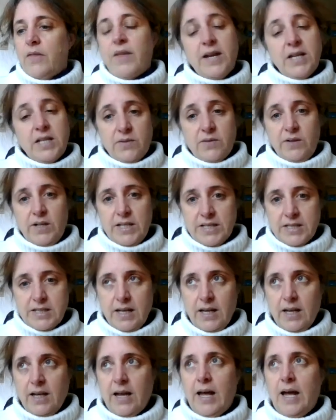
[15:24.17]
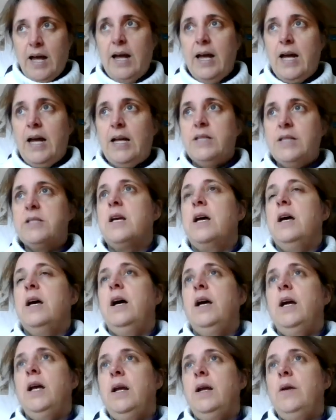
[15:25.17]
Thanks for listening, and
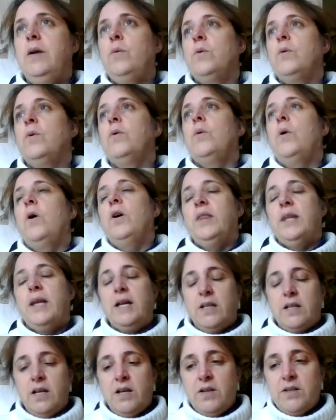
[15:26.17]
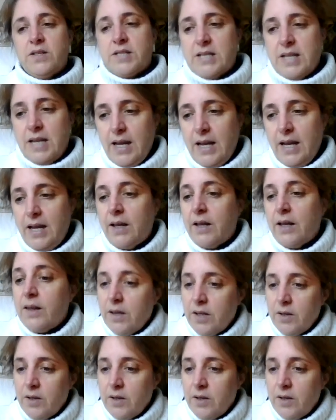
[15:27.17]
I will, on that note, say